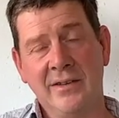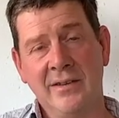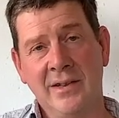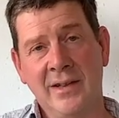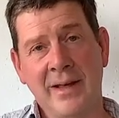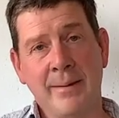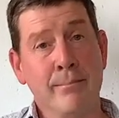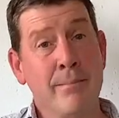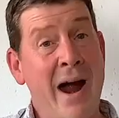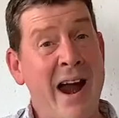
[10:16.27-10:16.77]

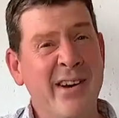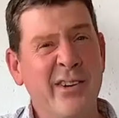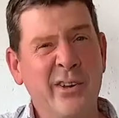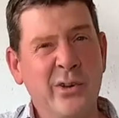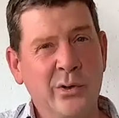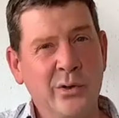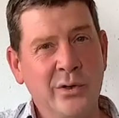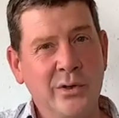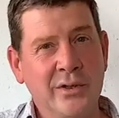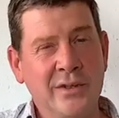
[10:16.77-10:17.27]
like
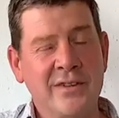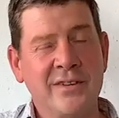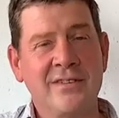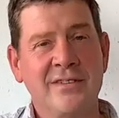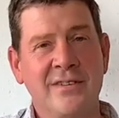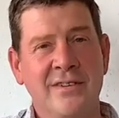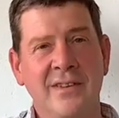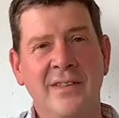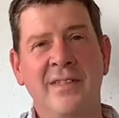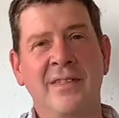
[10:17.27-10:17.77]

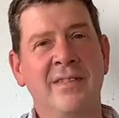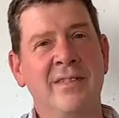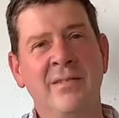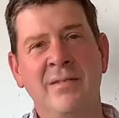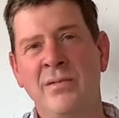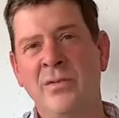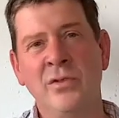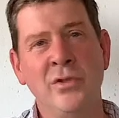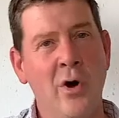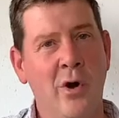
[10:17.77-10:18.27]
marigolds,
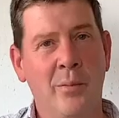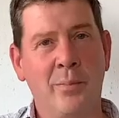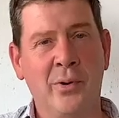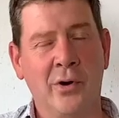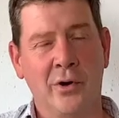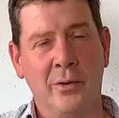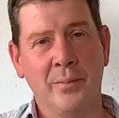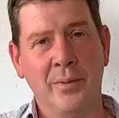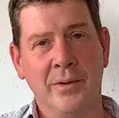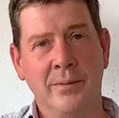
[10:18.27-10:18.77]
not a
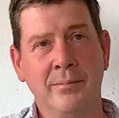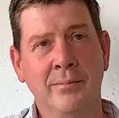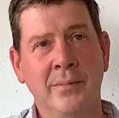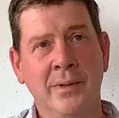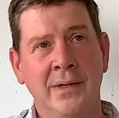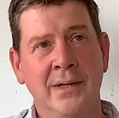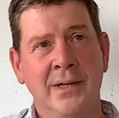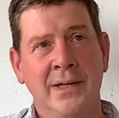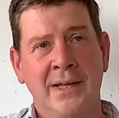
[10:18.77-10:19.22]
problem.